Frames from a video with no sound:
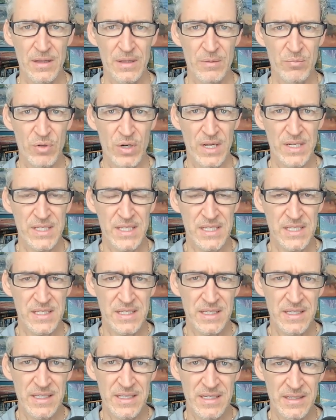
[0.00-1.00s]
The
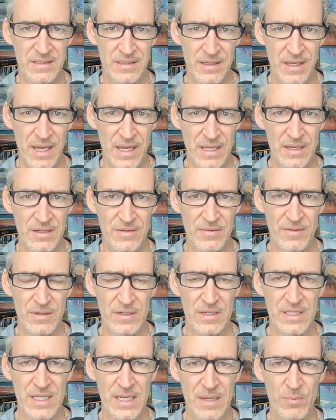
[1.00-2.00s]
process to get ungated,
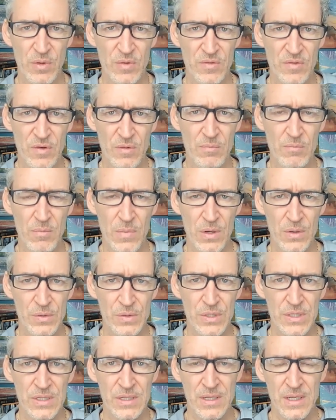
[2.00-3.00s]
for example, for
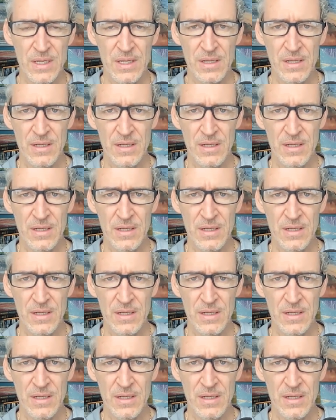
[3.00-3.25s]
most